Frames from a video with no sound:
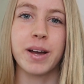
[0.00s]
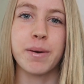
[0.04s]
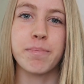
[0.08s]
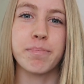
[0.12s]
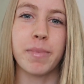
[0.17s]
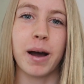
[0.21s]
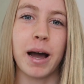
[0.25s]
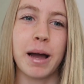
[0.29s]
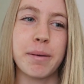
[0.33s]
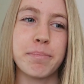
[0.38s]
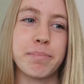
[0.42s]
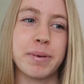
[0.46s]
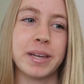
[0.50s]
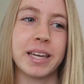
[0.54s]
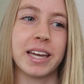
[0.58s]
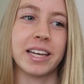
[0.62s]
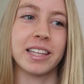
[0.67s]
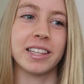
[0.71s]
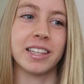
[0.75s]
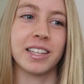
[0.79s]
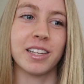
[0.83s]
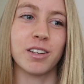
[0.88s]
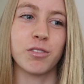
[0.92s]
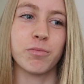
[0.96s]
might be a
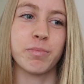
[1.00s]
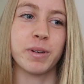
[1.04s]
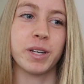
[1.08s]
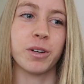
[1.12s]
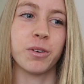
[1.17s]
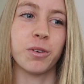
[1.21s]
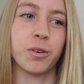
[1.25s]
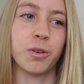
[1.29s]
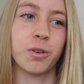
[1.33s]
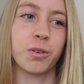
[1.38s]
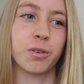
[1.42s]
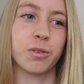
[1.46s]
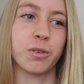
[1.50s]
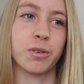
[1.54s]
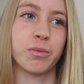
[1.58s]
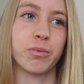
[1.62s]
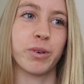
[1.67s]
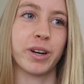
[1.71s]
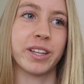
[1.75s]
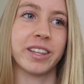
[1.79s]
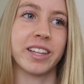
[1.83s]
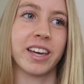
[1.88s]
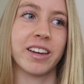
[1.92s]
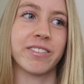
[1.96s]
little bit awkward
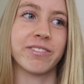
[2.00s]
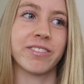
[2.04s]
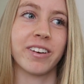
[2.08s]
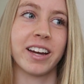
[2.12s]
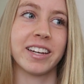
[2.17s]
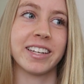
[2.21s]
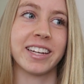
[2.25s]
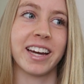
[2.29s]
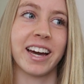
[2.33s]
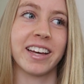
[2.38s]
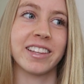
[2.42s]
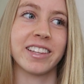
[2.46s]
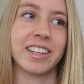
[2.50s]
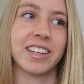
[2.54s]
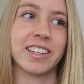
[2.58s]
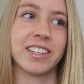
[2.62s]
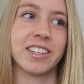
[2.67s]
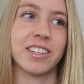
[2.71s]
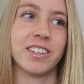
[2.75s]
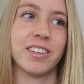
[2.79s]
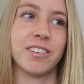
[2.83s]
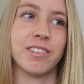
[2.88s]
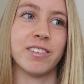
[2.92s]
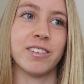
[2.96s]
when they find out that
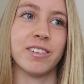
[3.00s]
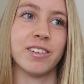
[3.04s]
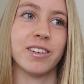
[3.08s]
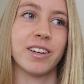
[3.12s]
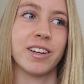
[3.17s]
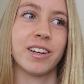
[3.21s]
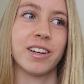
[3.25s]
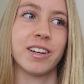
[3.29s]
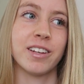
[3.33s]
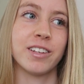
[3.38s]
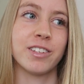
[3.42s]
you